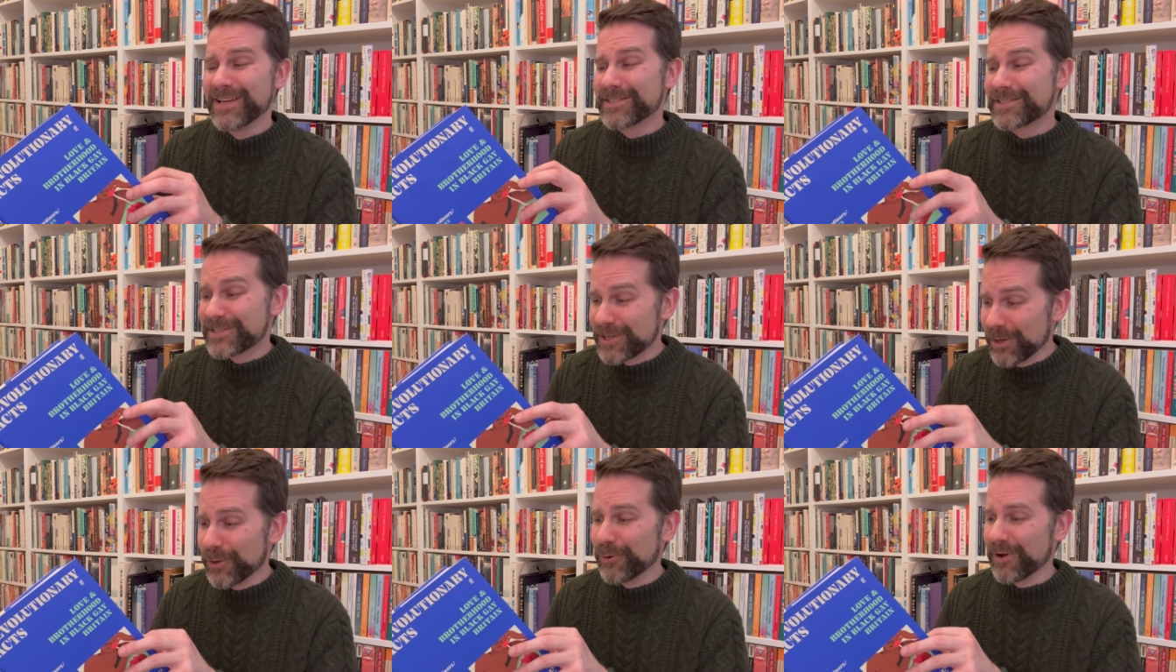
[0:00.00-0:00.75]

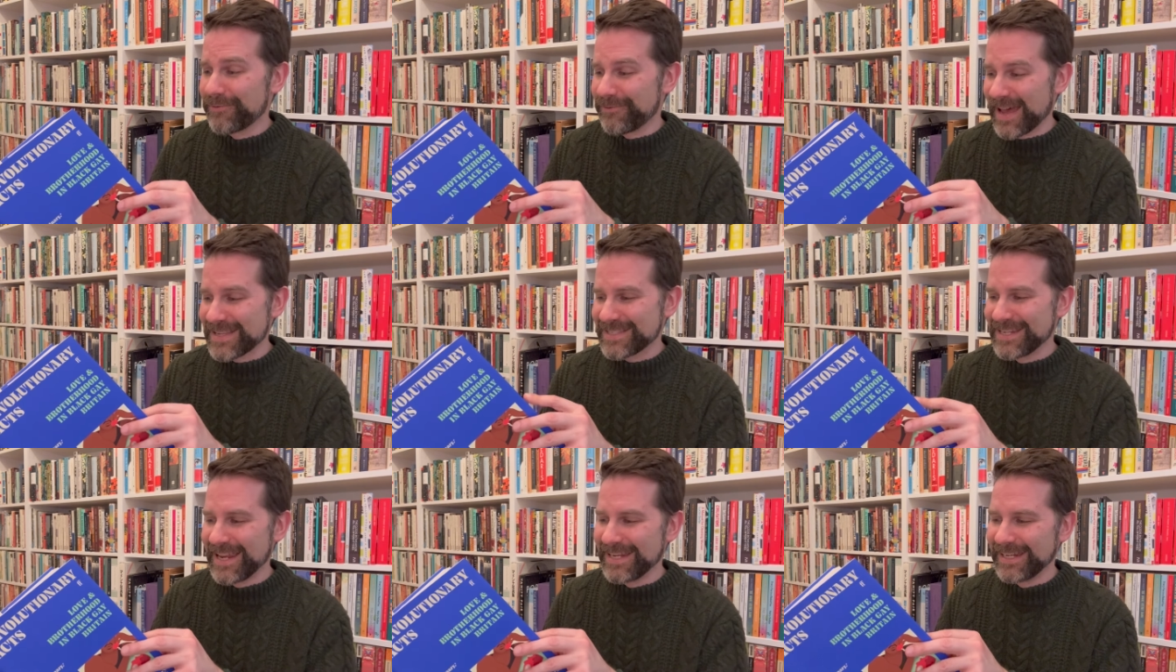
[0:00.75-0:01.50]
so
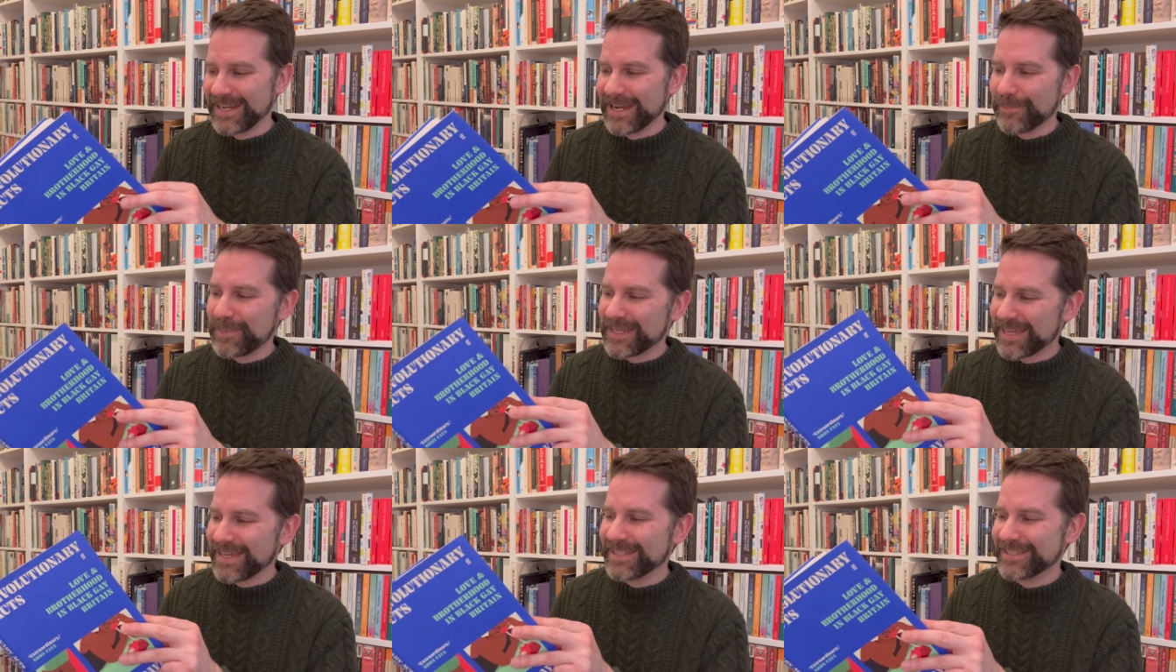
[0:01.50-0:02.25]
fascinating. And it
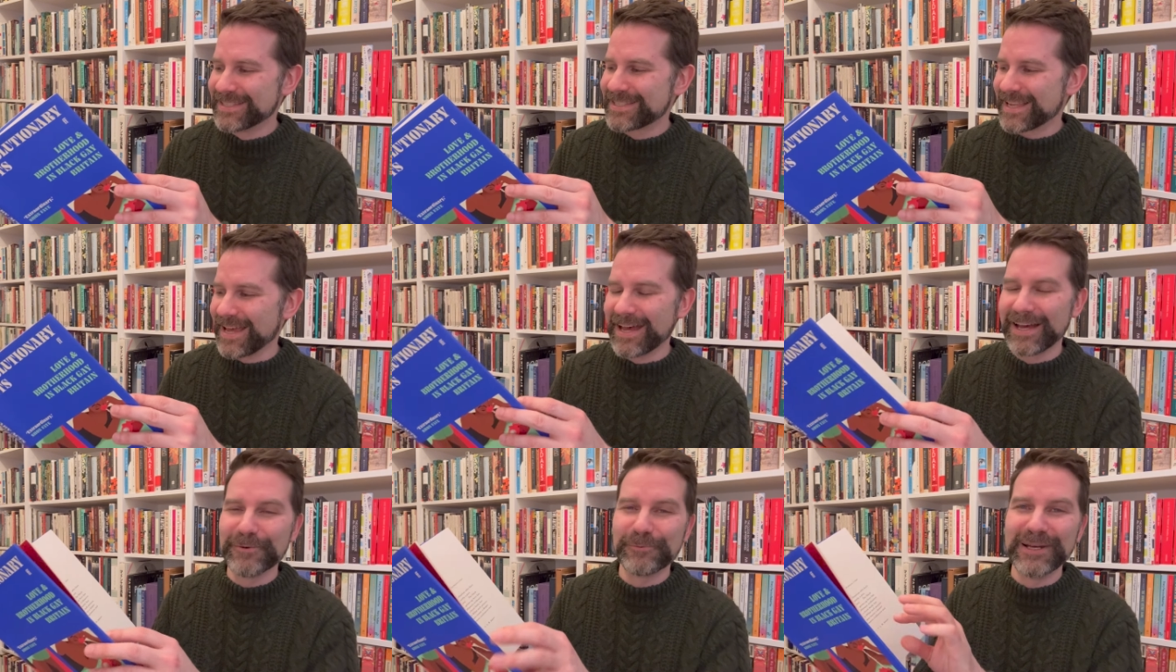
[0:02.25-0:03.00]
begins
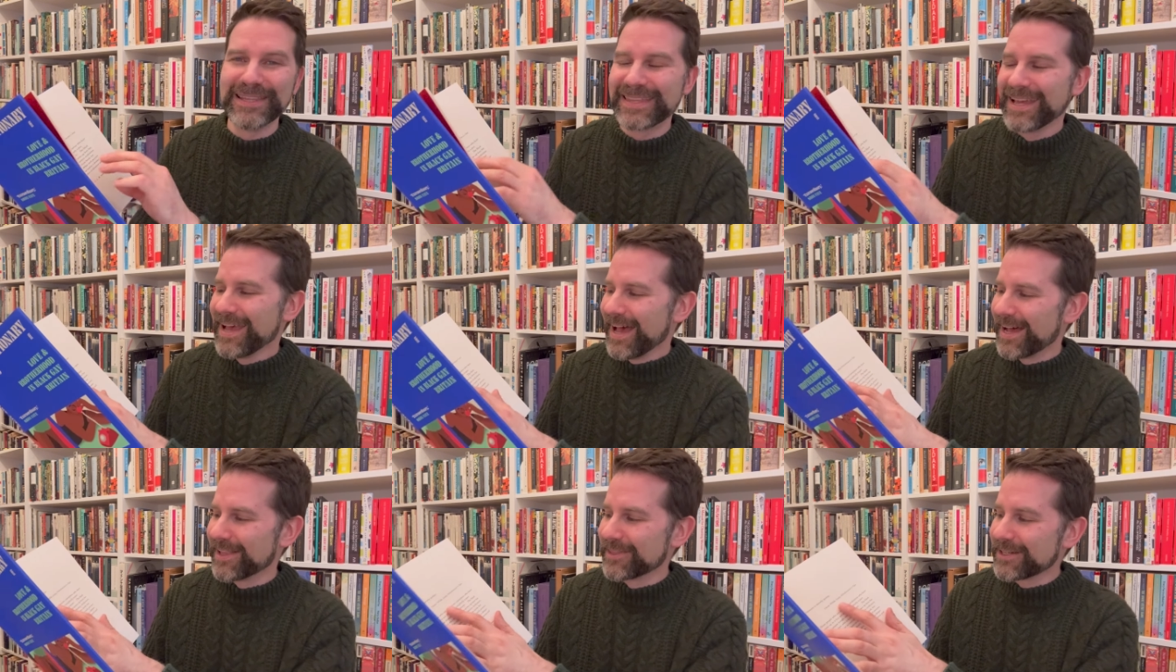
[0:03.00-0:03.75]
uh, with
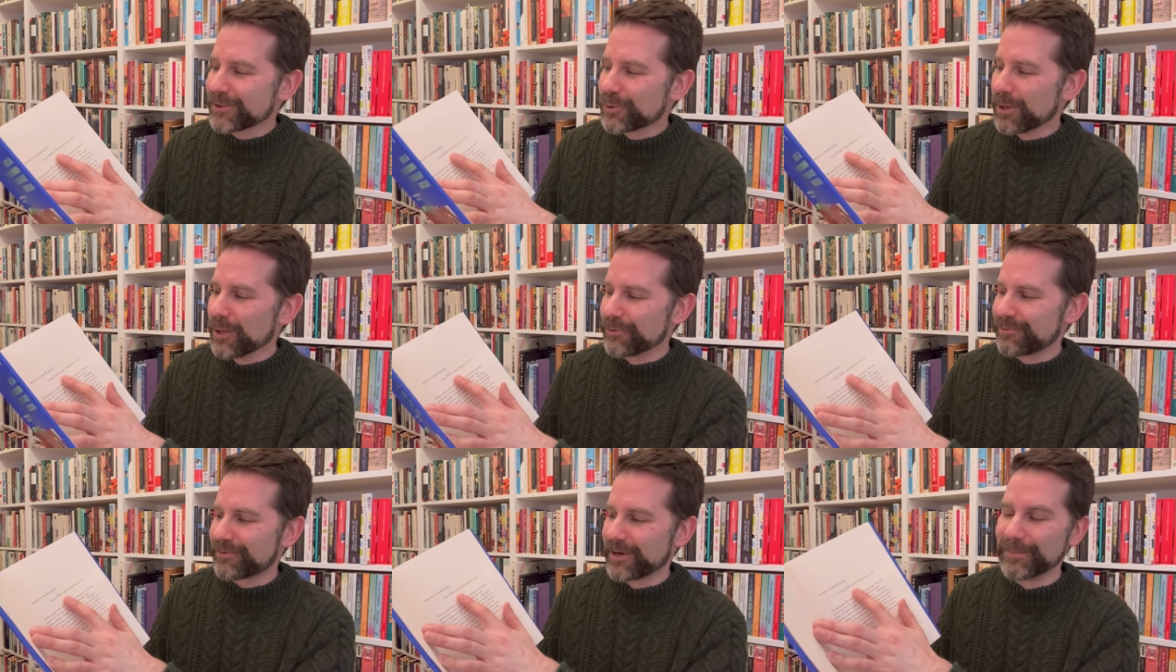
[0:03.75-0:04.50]
a little quote
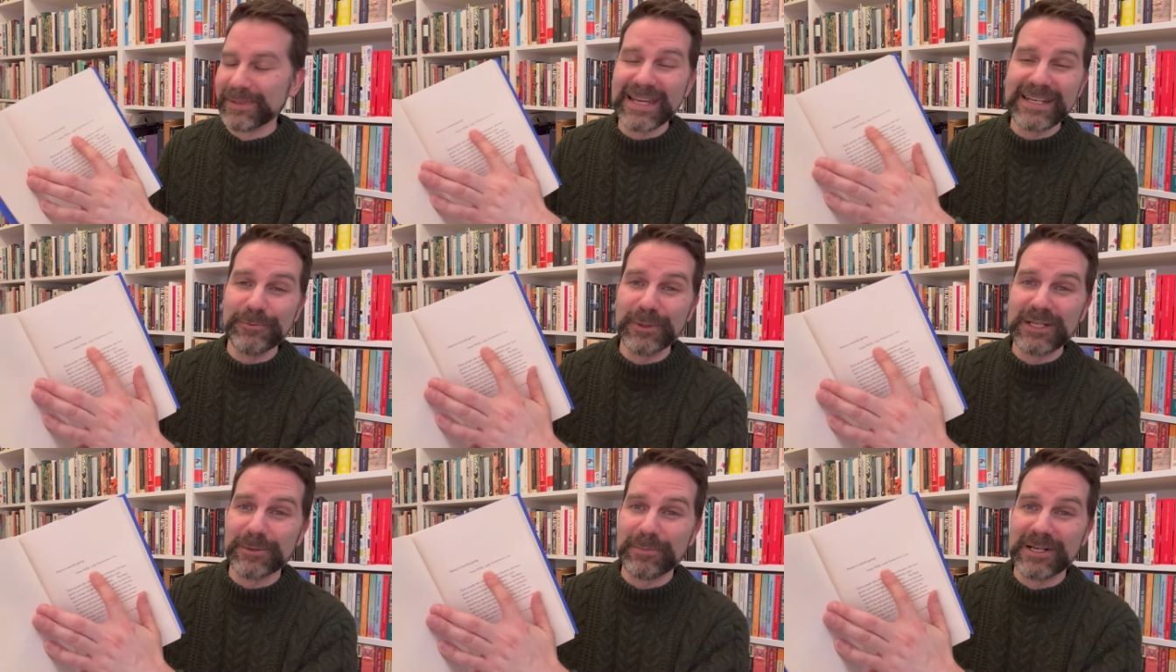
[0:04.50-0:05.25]
from Lady
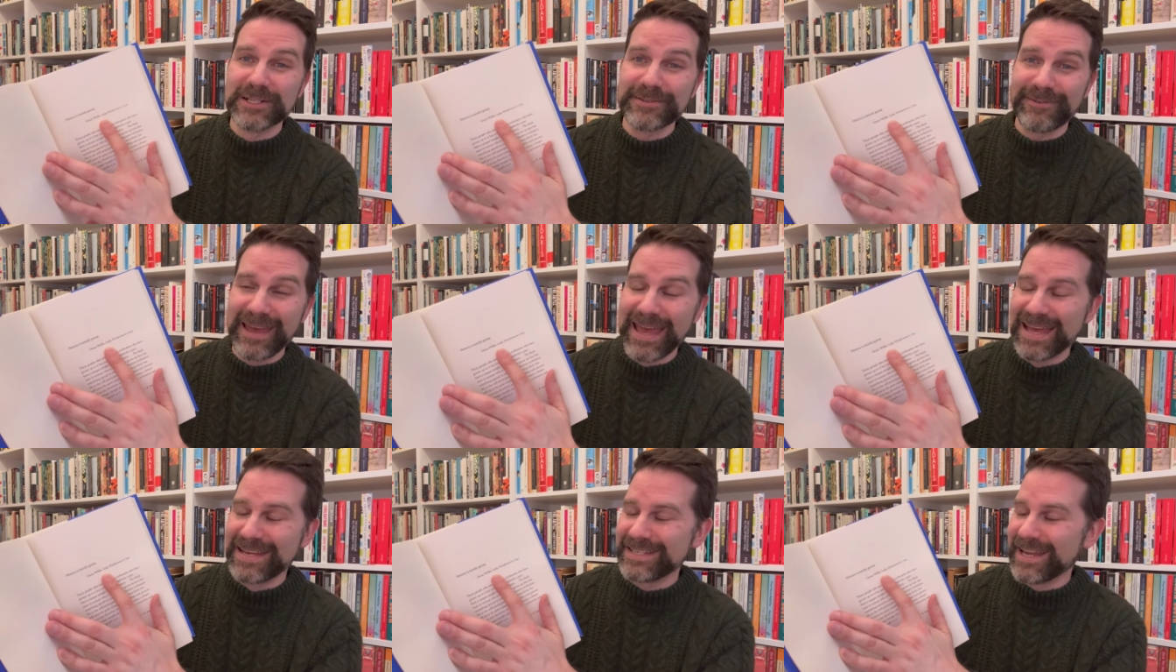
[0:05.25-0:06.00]
Windermere's
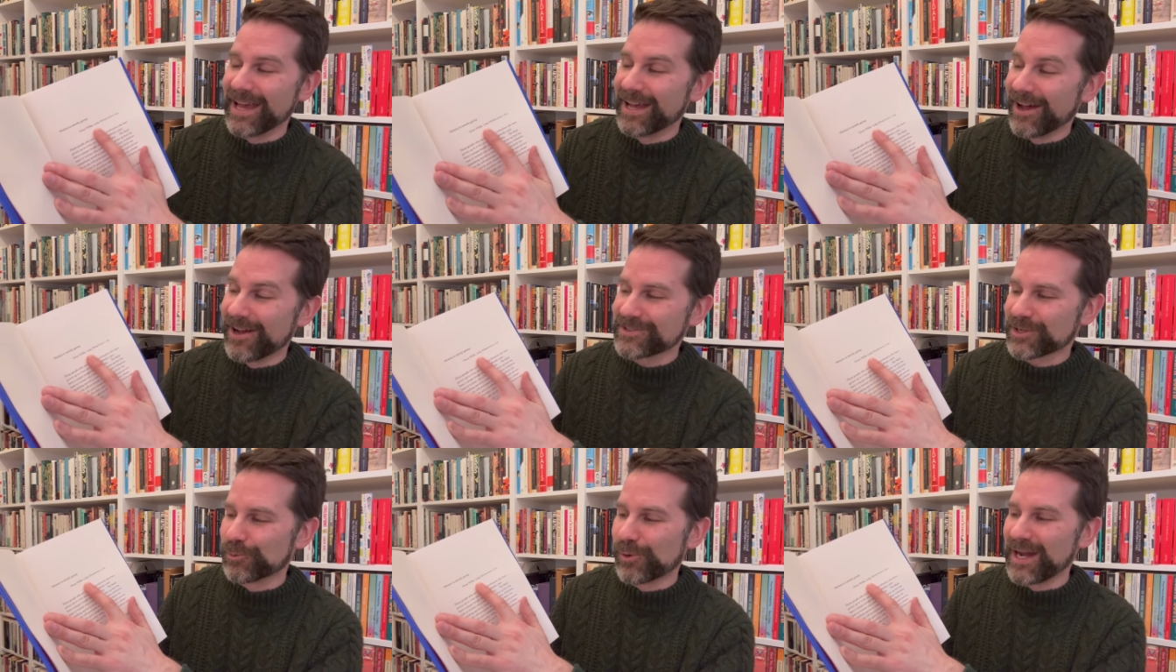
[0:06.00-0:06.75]
fan, uh,
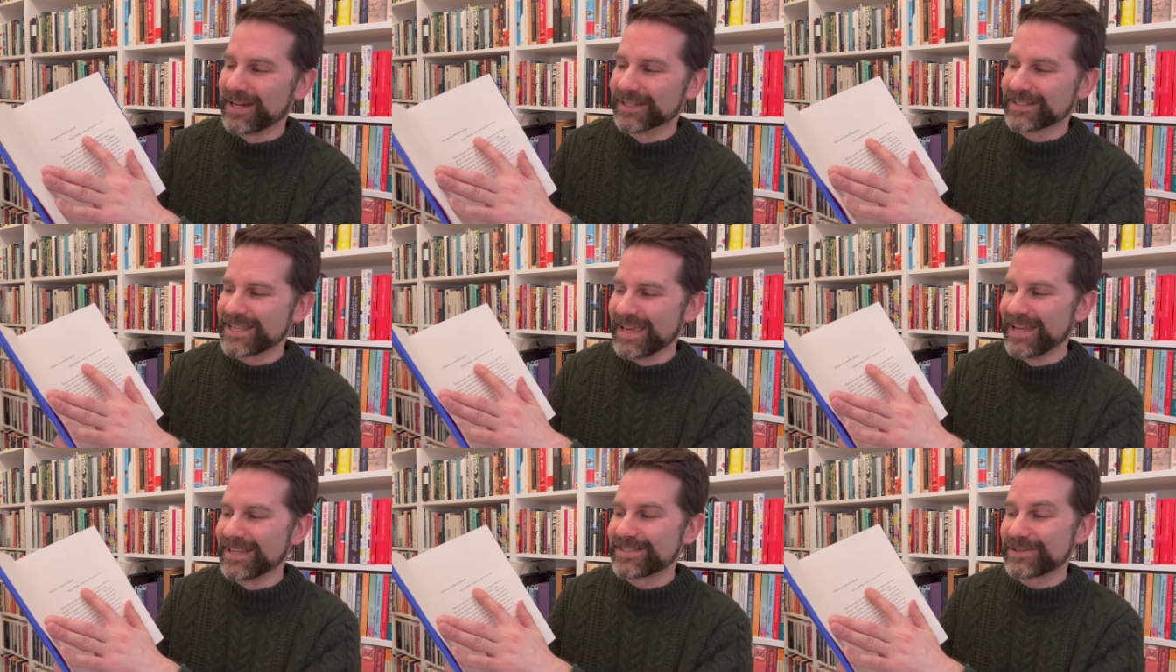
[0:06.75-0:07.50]
Oscar Wilde,
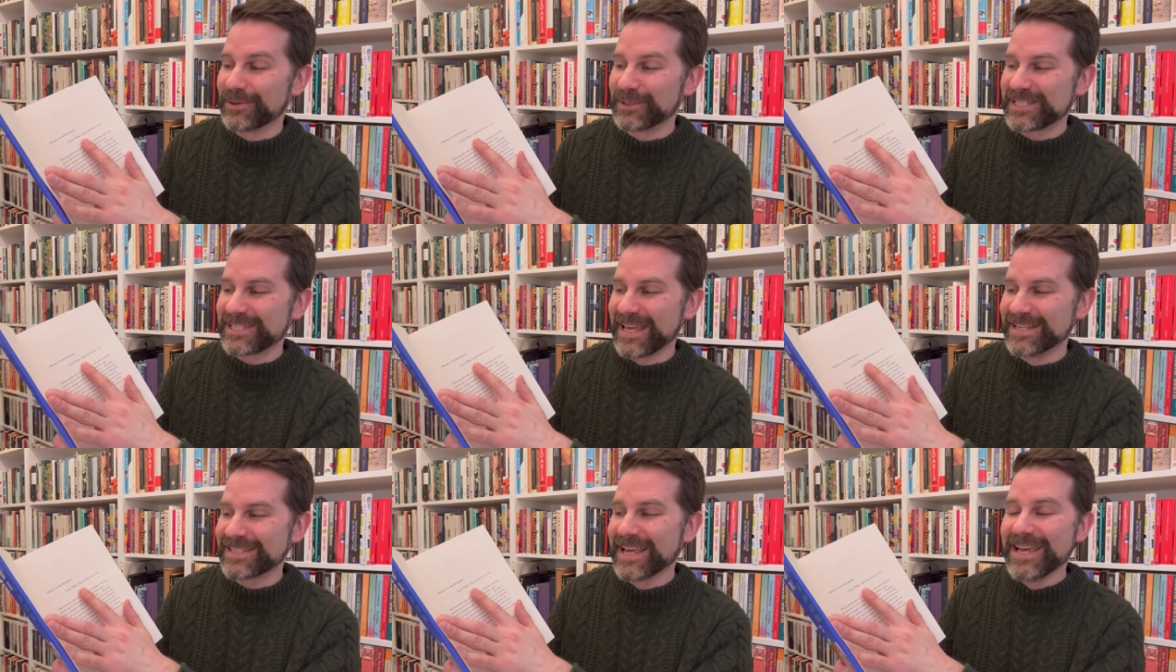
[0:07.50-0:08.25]
as, uh, which says,